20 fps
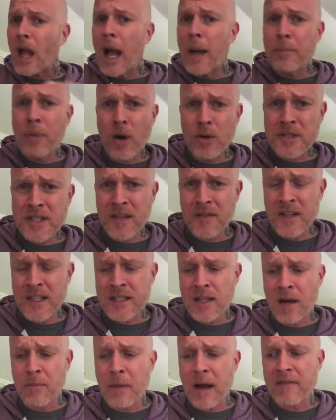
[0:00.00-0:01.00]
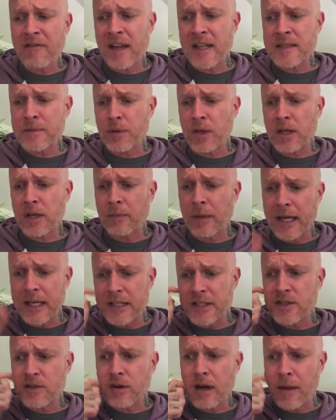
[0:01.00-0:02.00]
I posted this on my Facebook and my
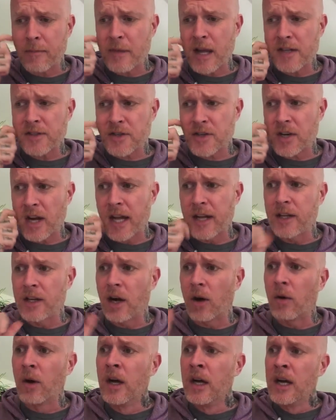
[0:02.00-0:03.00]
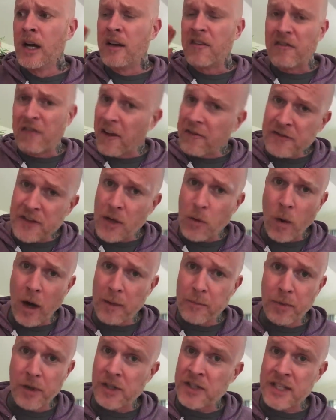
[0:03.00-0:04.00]
Instagram yesterday, you know,
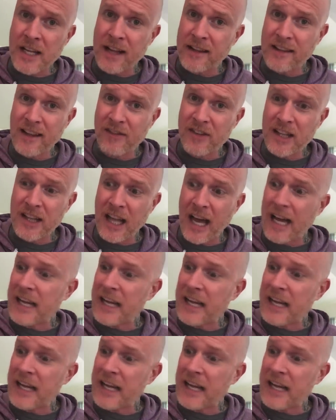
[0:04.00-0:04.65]
51% love and